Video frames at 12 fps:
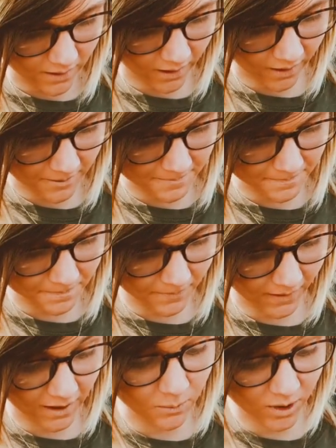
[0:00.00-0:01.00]
And
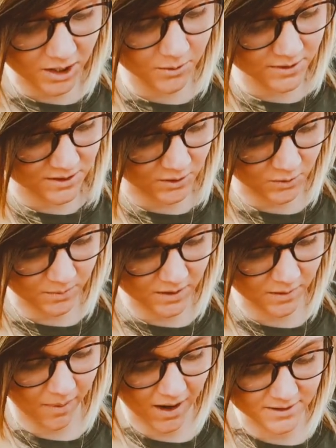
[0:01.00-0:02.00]
when you assume
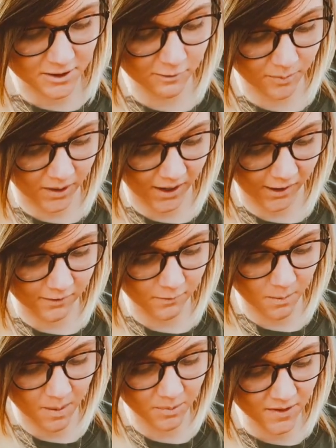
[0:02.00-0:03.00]
the posture of prayer,
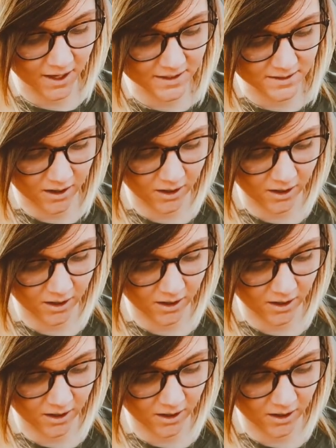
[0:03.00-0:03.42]
remember that it's